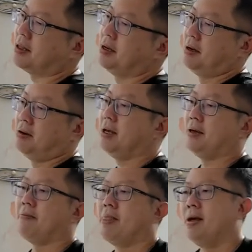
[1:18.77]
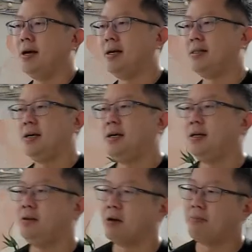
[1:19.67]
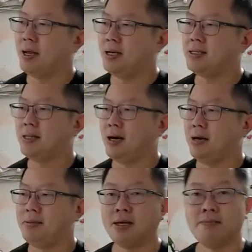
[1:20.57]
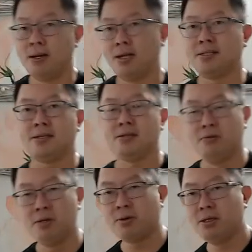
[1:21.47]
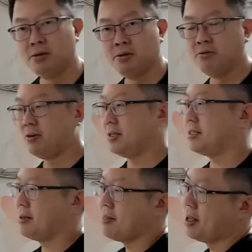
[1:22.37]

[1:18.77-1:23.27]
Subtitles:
Okay, and then you have plus, times, and plus. So which one do you do first?